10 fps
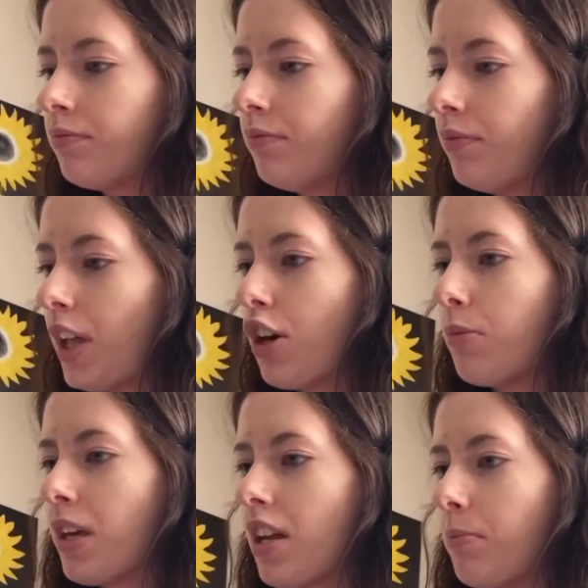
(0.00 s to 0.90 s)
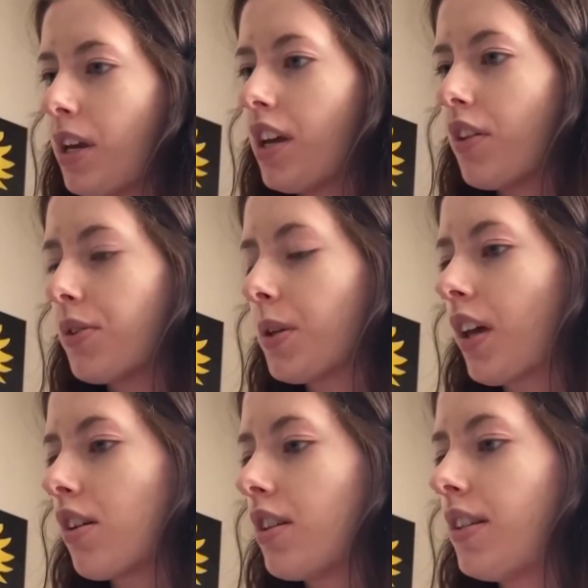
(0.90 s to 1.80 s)
Naomi and Amelia, those look
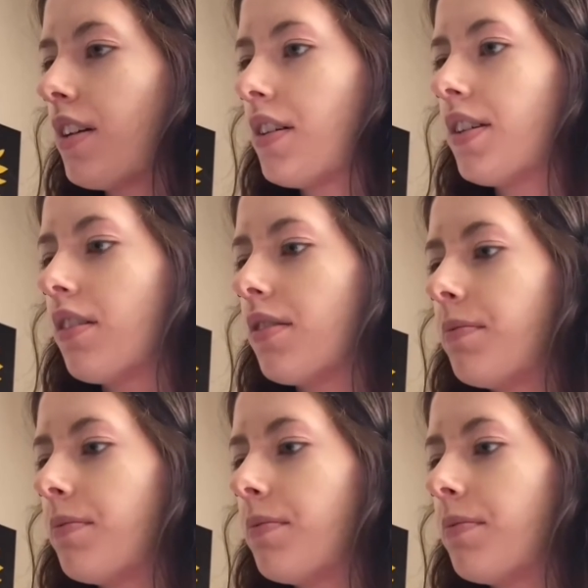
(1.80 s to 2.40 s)
like good sentences.